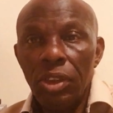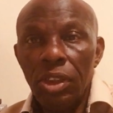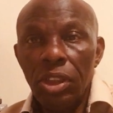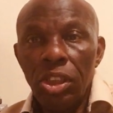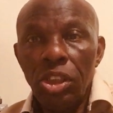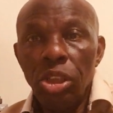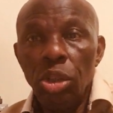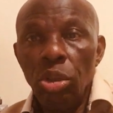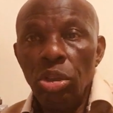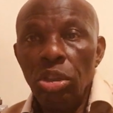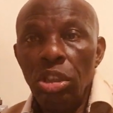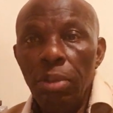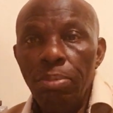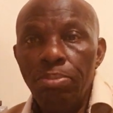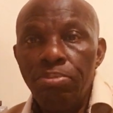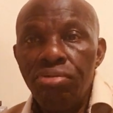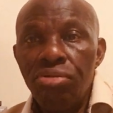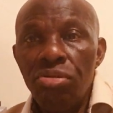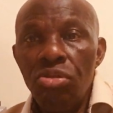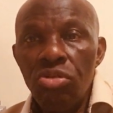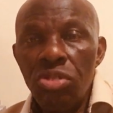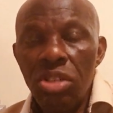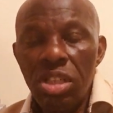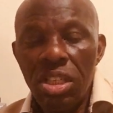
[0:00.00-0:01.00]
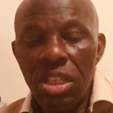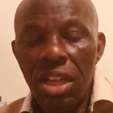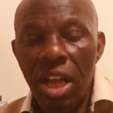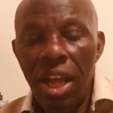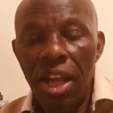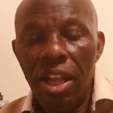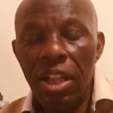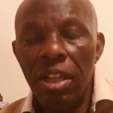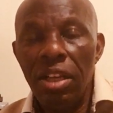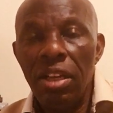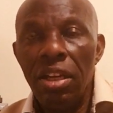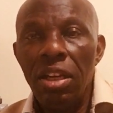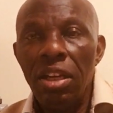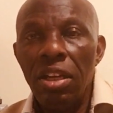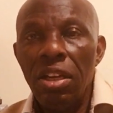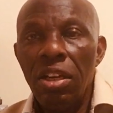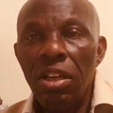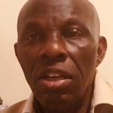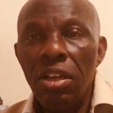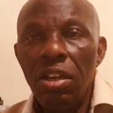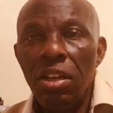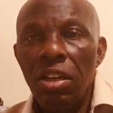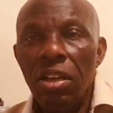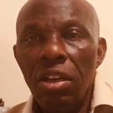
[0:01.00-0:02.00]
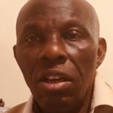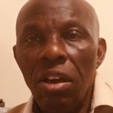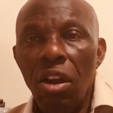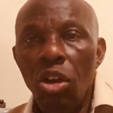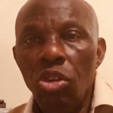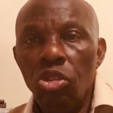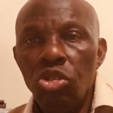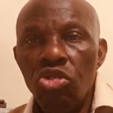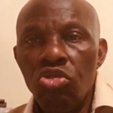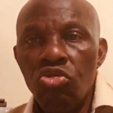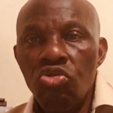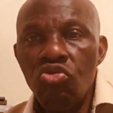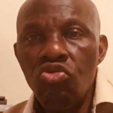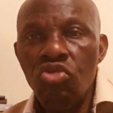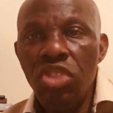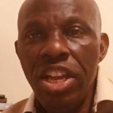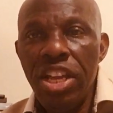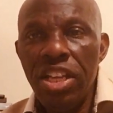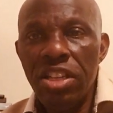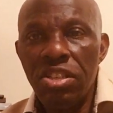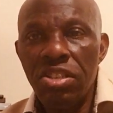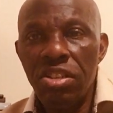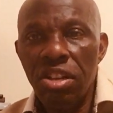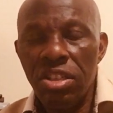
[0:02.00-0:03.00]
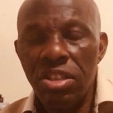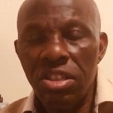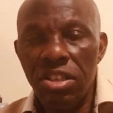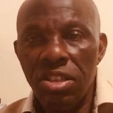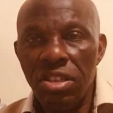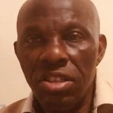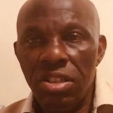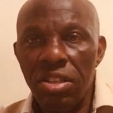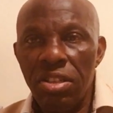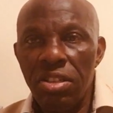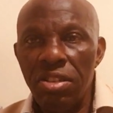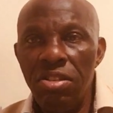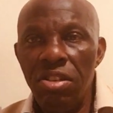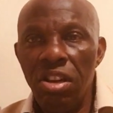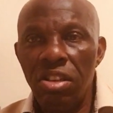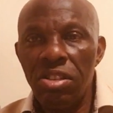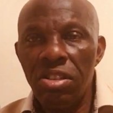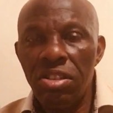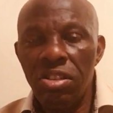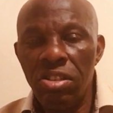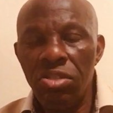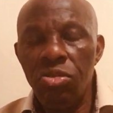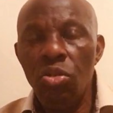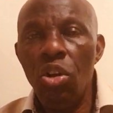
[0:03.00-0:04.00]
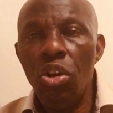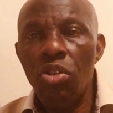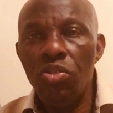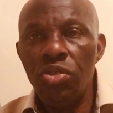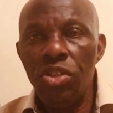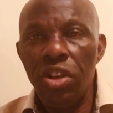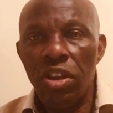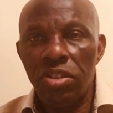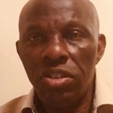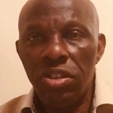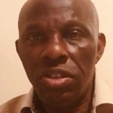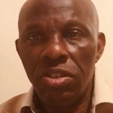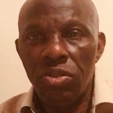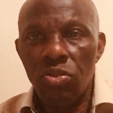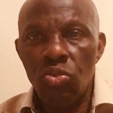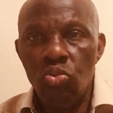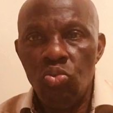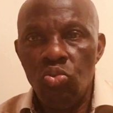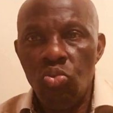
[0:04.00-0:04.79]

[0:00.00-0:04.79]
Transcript: to the brutal, outrageous, notorious,